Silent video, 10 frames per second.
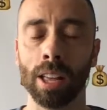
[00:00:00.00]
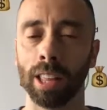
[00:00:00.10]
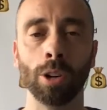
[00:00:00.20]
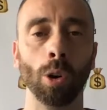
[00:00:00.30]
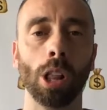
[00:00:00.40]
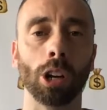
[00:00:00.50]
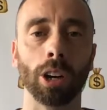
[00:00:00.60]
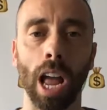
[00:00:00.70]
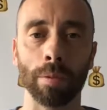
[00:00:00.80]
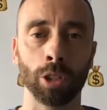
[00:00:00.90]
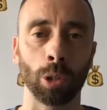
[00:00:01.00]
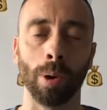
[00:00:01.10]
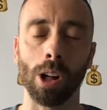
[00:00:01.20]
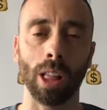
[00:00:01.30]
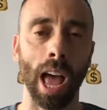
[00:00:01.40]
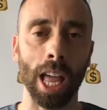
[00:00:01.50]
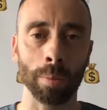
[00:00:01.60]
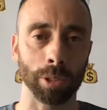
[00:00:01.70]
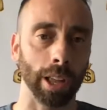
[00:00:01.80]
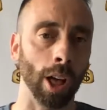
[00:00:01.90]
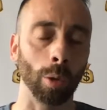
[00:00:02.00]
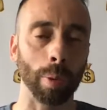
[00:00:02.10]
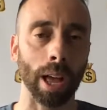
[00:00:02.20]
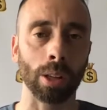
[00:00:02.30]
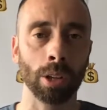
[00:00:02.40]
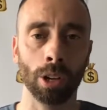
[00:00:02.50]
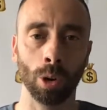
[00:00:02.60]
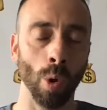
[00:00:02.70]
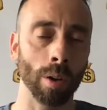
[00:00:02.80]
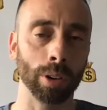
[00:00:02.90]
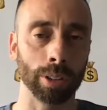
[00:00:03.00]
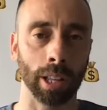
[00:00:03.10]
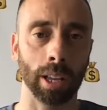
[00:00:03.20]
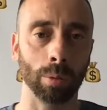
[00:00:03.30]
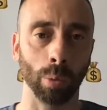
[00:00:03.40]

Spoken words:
They no longer have a Jamal Adams to help out whoever then,